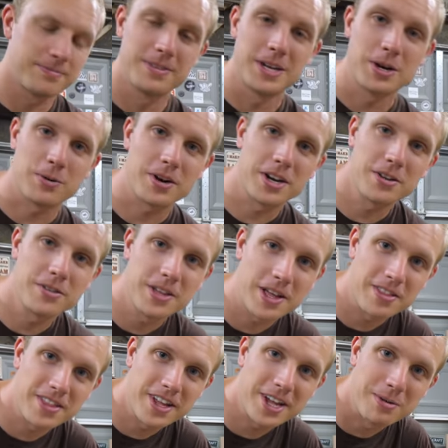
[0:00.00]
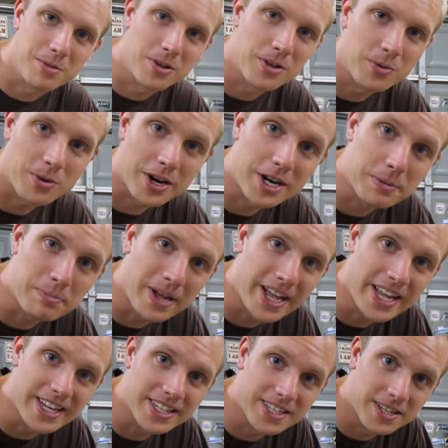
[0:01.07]
We're gonna do the unthinkable. We're gonna
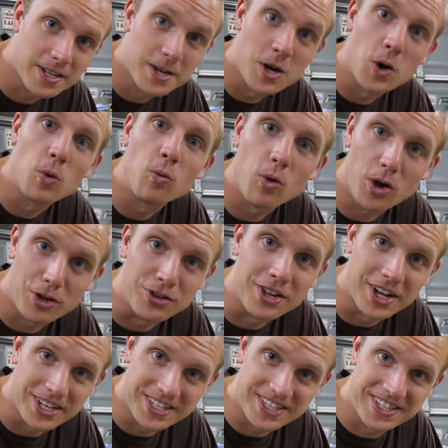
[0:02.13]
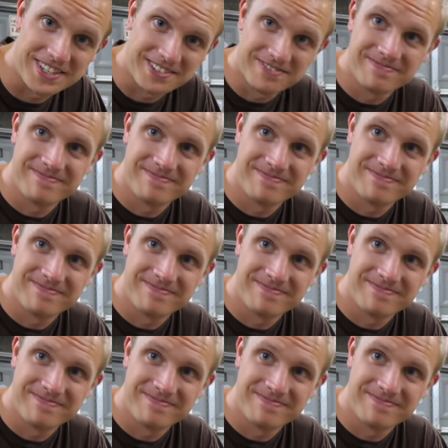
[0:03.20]
paint walnut.